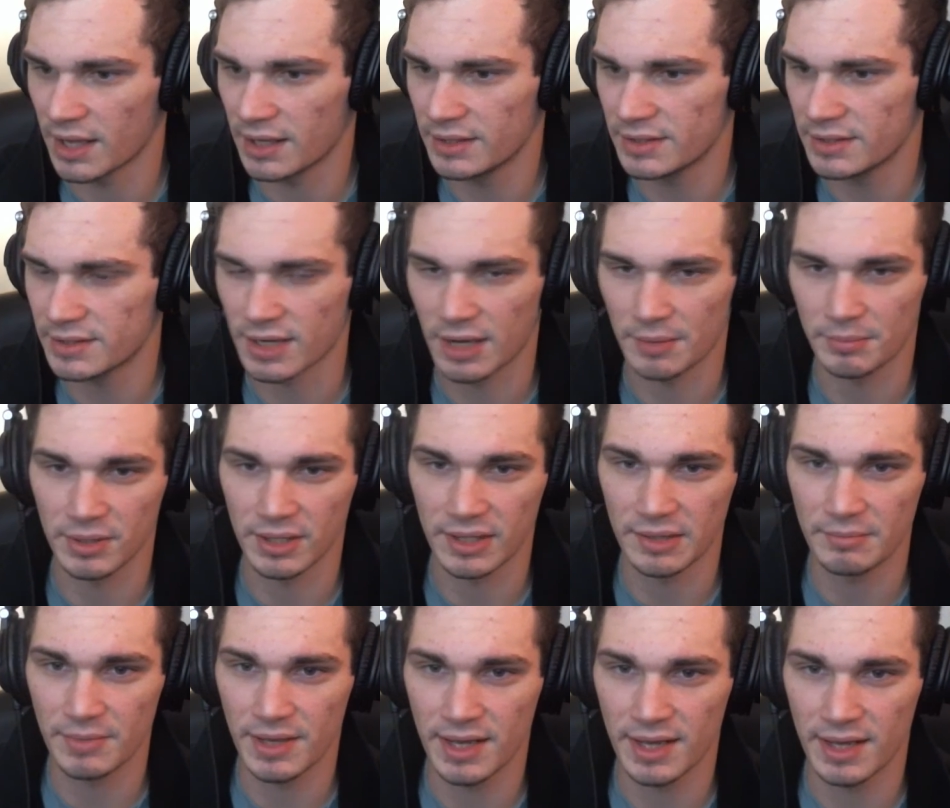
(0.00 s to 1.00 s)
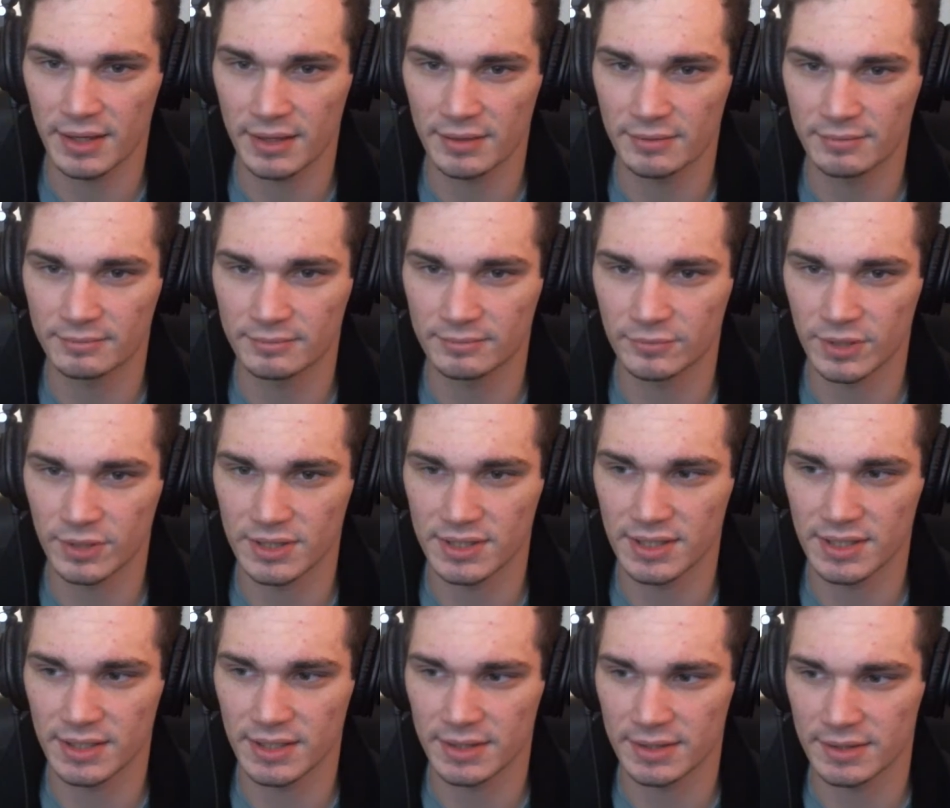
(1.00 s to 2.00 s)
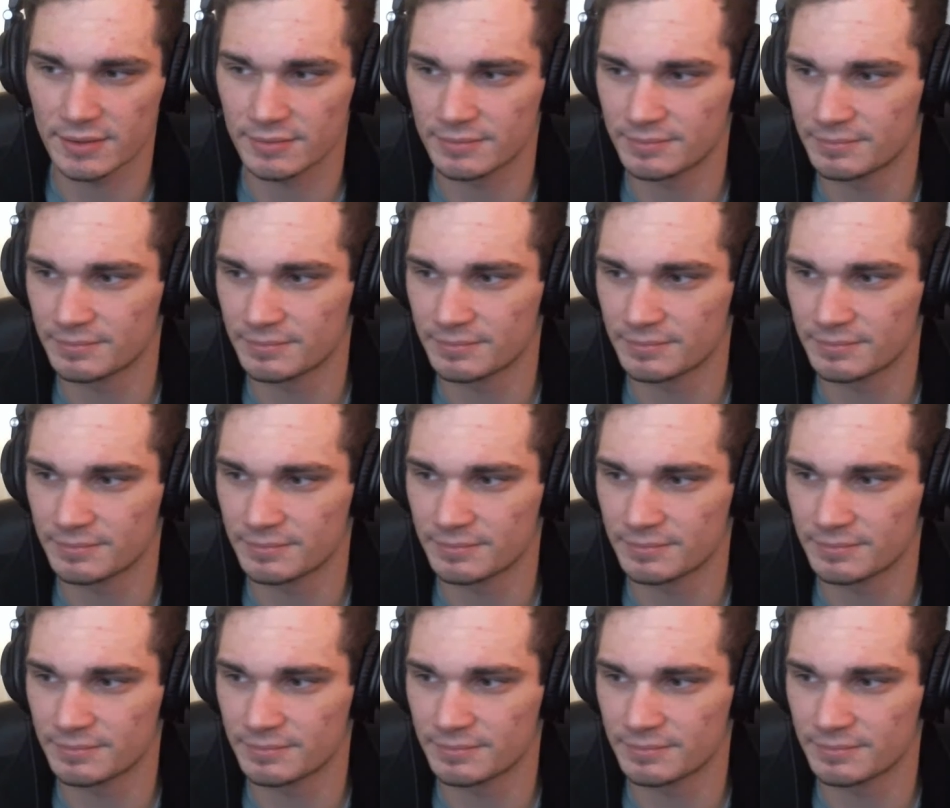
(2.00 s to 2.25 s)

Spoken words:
It's not playing back. 1 second.